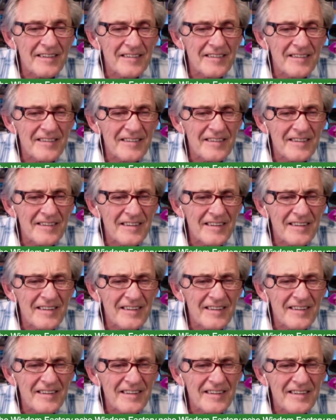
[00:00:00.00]

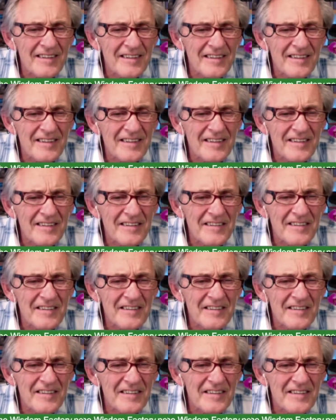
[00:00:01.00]

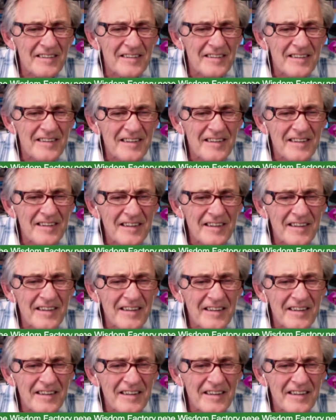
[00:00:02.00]
[no speech]